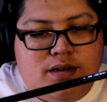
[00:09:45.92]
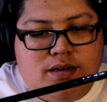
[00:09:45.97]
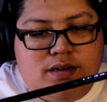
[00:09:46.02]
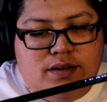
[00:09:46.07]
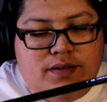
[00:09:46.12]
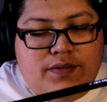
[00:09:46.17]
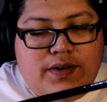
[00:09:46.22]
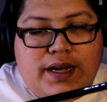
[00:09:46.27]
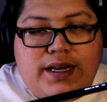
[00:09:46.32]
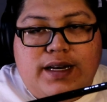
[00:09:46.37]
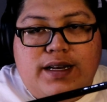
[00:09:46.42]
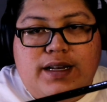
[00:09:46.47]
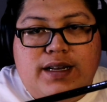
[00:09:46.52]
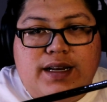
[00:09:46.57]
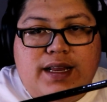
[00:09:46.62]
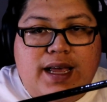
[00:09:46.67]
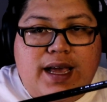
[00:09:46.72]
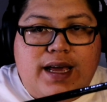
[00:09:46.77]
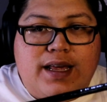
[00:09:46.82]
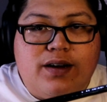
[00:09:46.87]
divided in
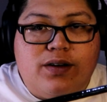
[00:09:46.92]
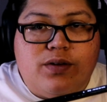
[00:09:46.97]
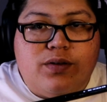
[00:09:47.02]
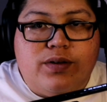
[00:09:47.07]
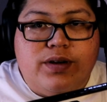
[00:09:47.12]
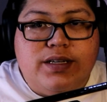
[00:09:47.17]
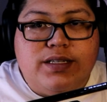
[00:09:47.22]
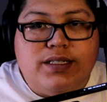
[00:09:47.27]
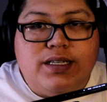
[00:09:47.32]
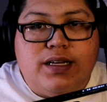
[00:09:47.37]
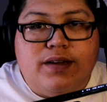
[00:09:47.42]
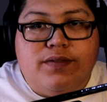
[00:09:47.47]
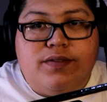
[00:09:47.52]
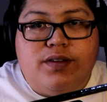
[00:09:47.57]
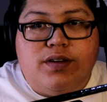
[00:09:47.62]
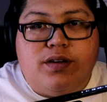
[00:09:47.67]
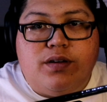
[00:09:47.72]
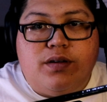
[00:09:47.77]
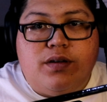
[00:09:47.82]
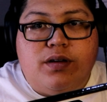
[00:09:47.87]
categories of
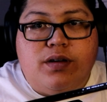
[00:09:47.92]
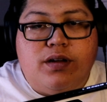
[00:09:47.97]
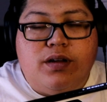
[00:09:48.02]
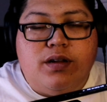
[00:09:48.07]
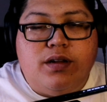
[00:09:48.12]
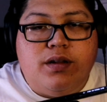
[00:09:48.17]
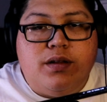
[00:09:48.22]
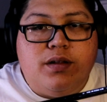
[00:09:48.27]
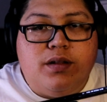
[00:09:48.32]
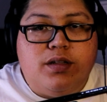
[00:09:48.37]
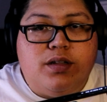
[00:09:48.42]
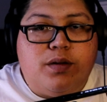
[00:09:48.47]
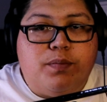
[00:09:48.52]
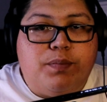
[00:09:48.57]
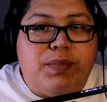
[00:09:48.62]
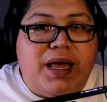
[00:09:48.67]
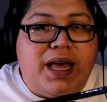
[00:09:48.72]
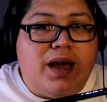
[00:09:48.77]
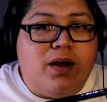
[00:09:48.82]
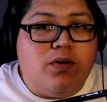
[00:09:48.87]
their
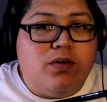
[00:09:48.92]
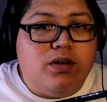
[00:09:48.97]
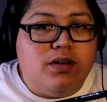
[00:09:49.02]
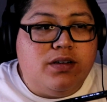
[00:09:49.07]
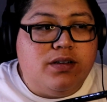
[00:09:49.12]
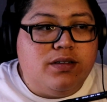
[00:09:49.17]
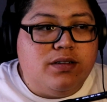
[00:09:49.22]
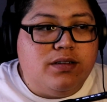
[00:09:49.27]
power